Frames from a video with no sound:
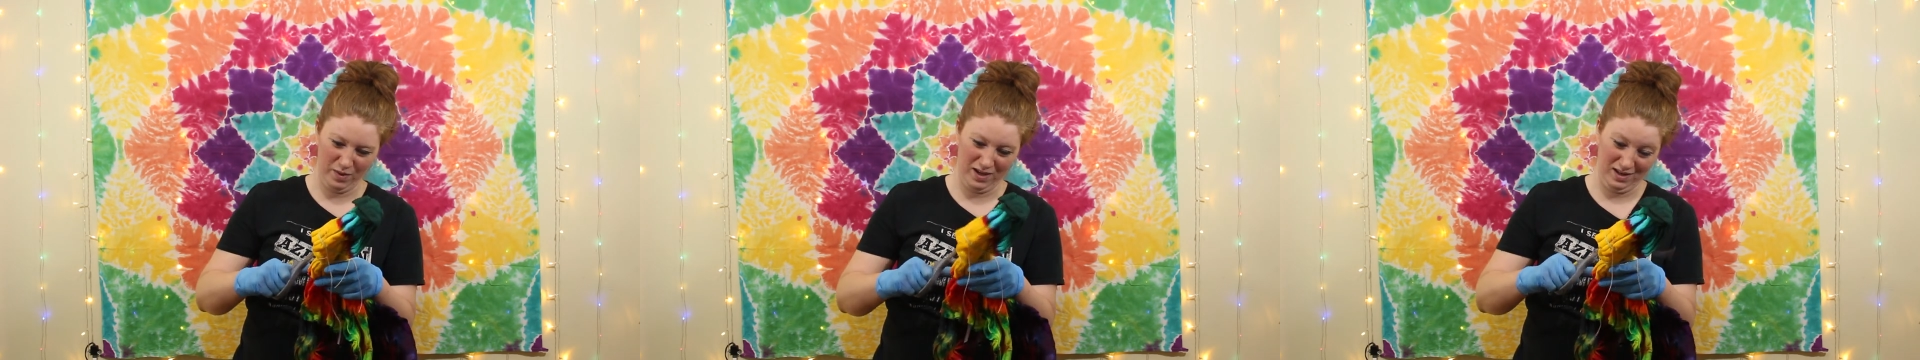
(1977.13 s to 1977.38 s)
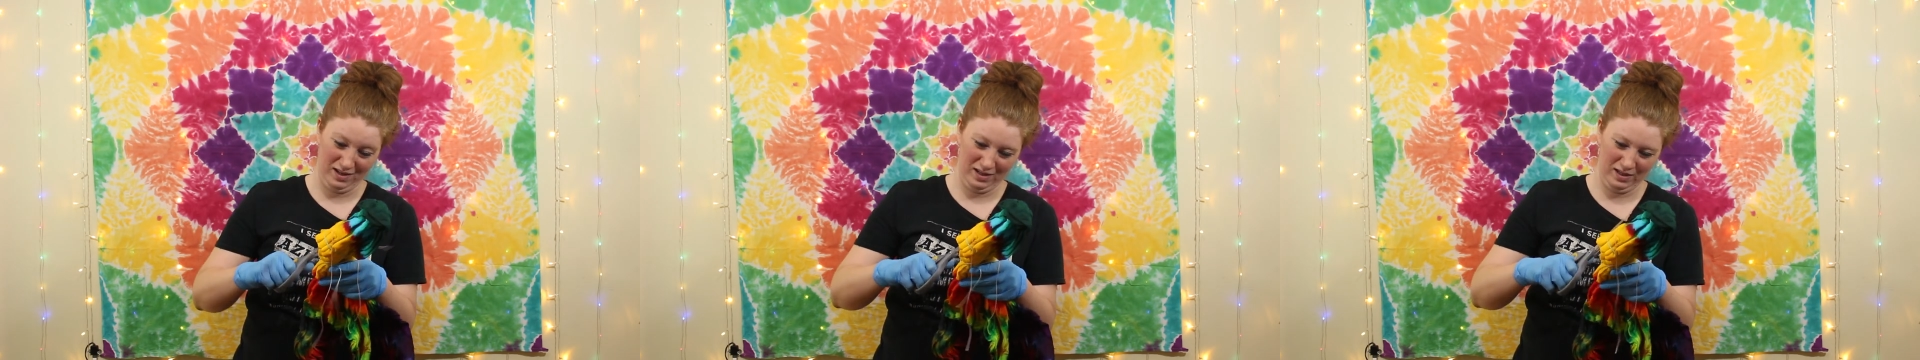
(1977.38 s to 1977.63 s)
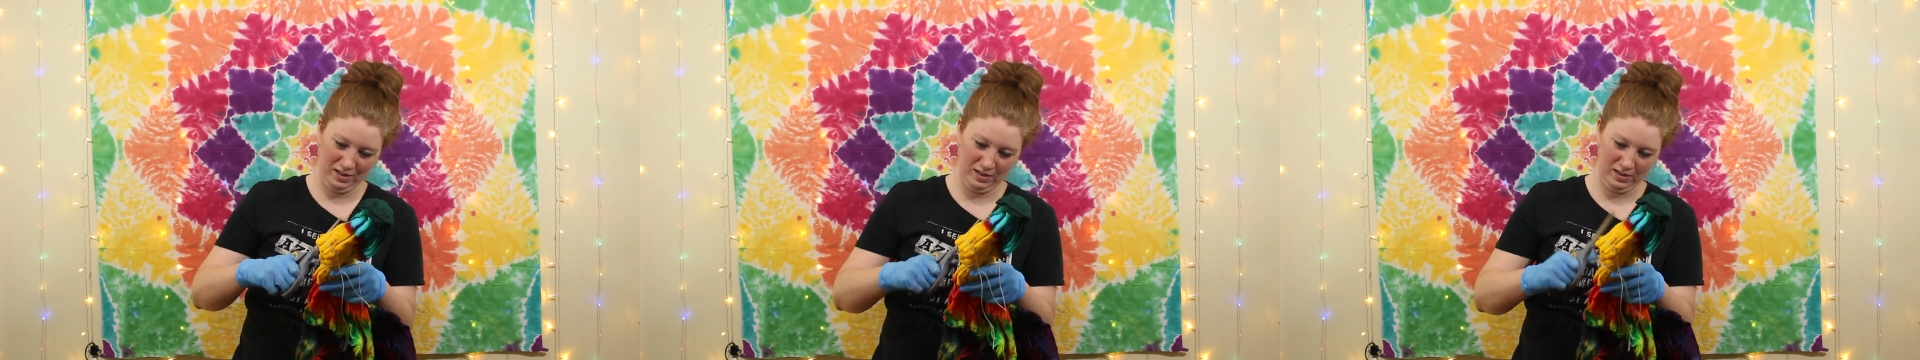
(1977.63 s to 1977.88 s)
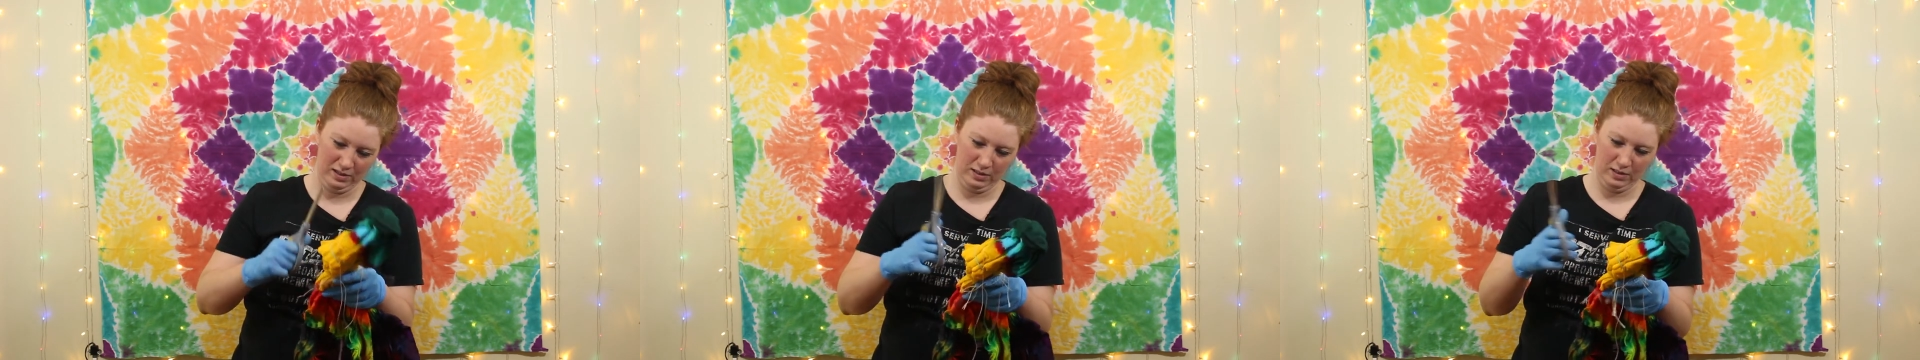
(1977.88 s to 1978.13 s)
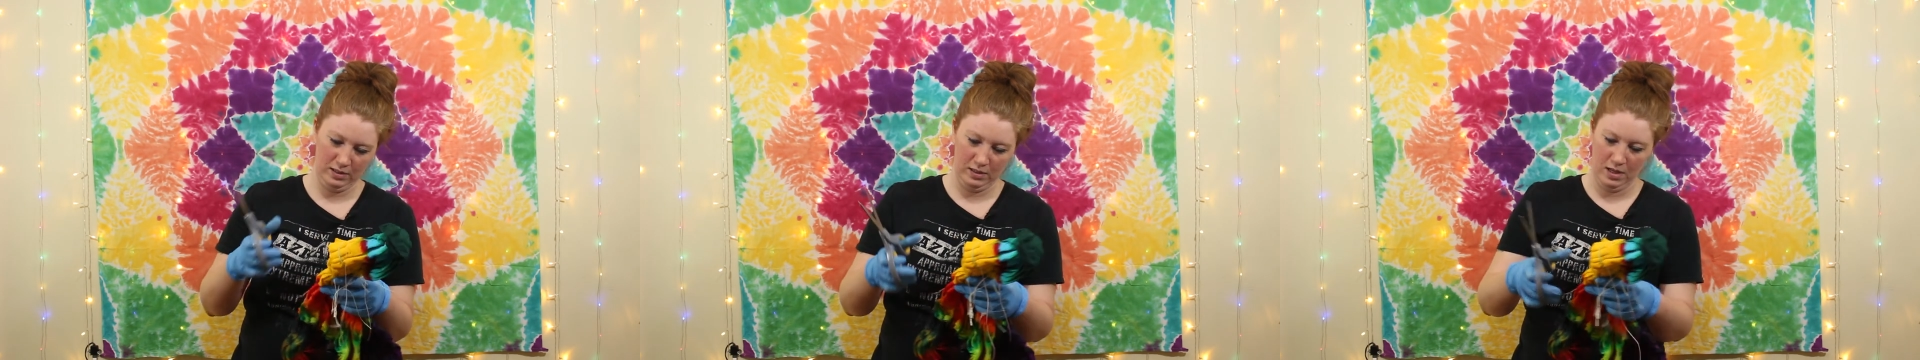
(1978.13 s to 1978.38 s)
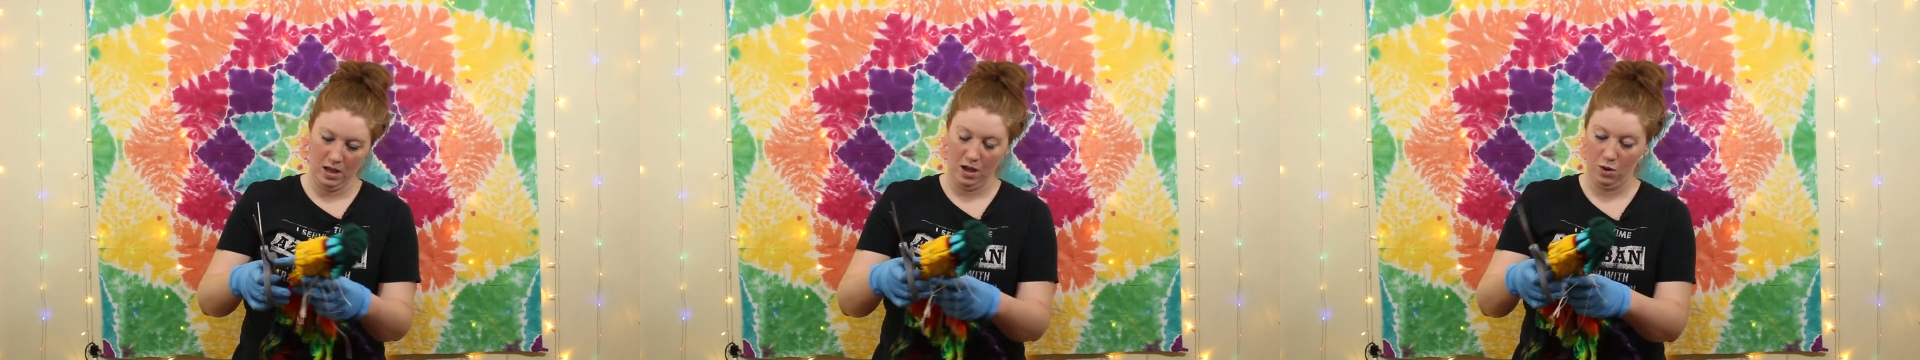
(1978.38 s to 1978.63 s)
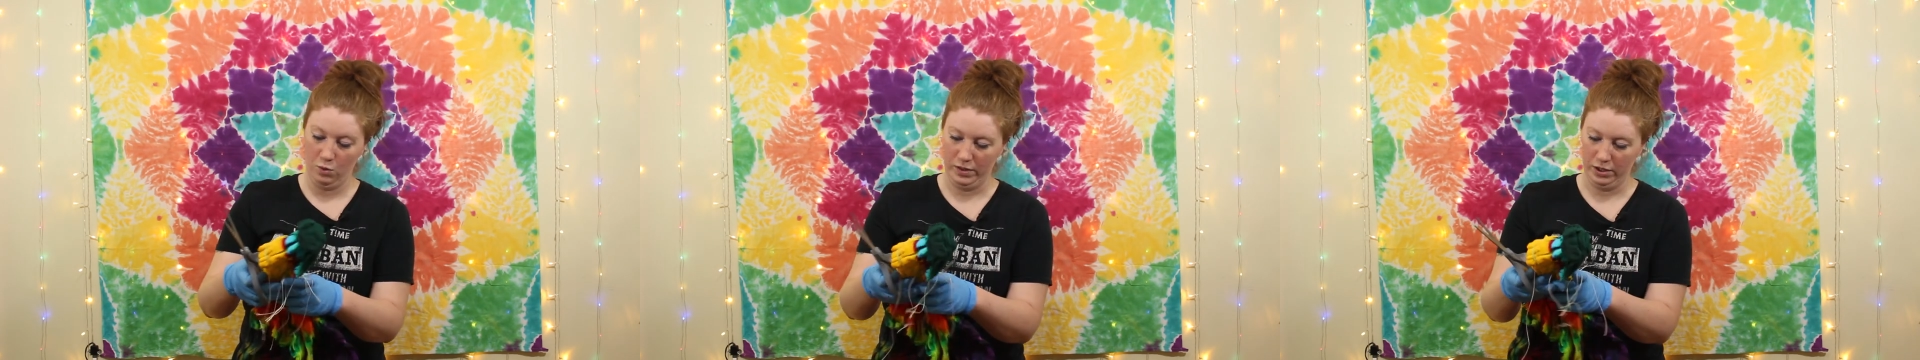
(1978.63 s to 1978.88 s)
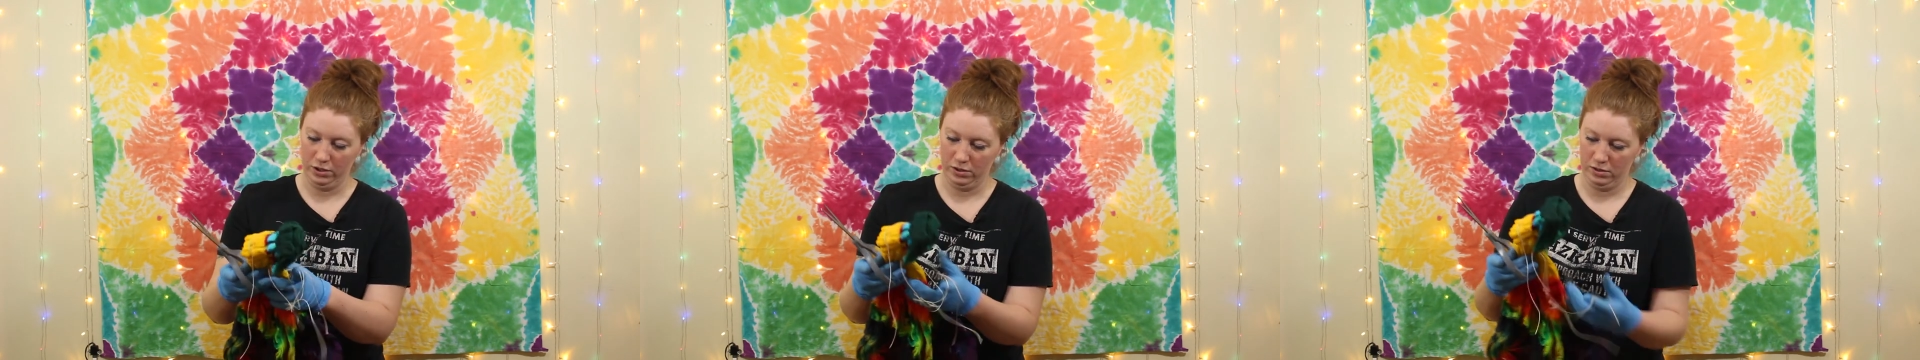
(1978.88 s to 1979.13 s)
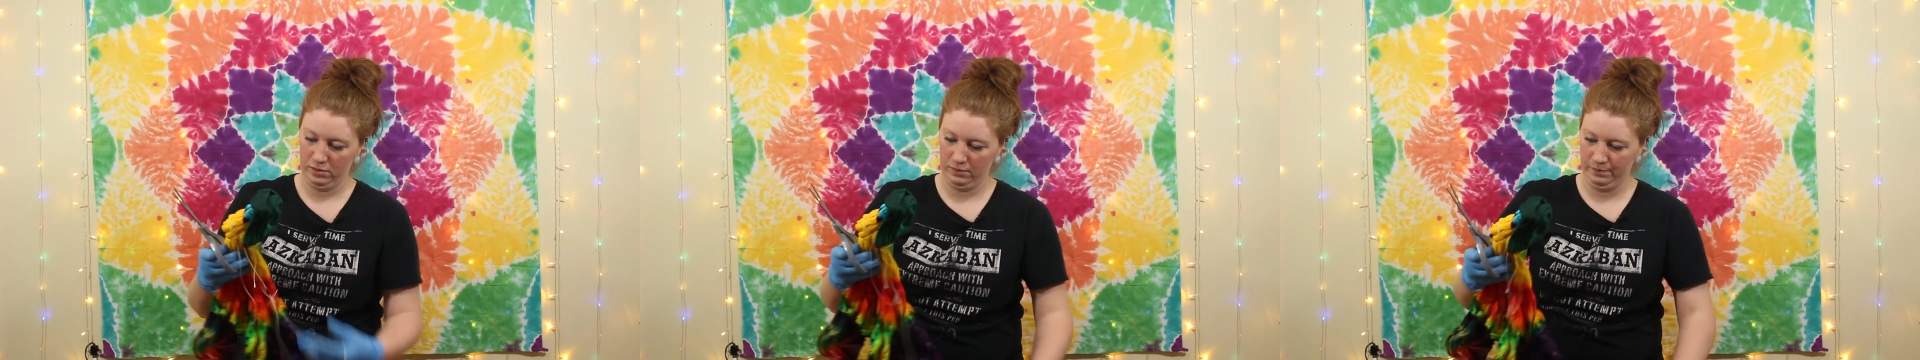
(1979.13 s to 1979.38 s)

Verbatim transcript: pick a winner.